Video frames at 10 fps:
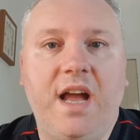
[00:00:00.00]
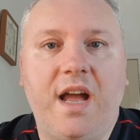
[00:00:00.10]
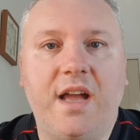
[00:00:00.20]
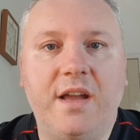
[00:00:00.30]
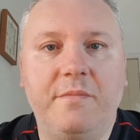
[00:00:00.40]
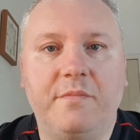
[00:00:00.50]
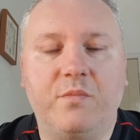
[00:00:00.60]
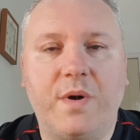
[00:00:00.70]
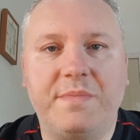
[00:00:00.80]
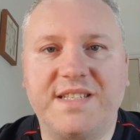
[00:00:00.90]

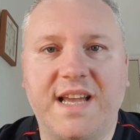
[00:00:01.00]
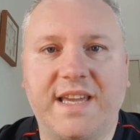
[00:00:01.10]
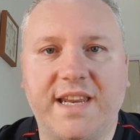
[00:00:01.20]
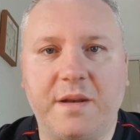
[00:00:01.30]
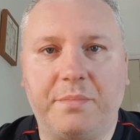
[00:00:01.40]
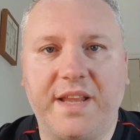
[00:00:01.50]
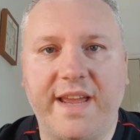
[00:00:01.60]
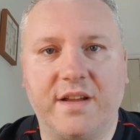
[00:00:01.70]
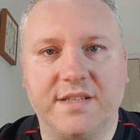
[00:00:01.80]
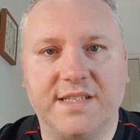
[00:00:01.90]
Wan-Bissaka didn't
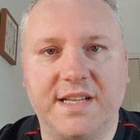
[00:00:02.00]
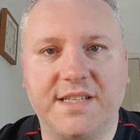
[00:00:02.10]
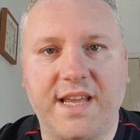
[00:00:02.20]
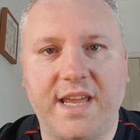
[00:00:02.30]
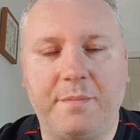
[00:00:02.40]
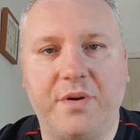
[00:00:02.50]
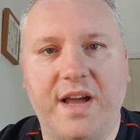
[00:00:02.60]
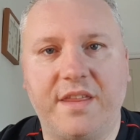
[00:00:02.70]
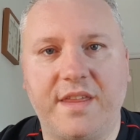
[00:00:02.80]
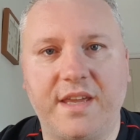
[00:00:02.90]
play on Saturday, but
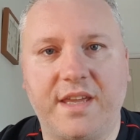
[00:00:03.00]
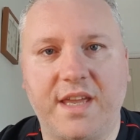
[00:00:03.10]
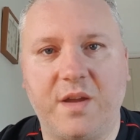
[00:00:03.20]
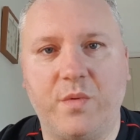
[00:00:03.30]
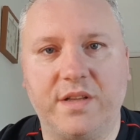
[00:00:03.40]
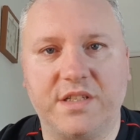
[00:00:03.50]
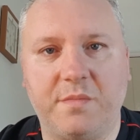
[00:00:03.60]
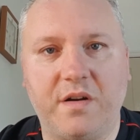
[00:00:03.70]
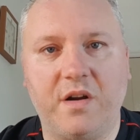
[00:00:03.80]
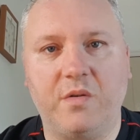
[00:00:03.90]
I think he will
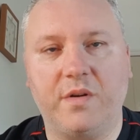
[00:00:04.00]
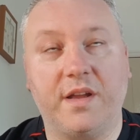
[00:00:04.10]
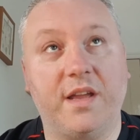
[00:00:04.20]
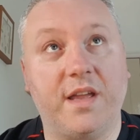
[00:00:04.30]
tomorrow.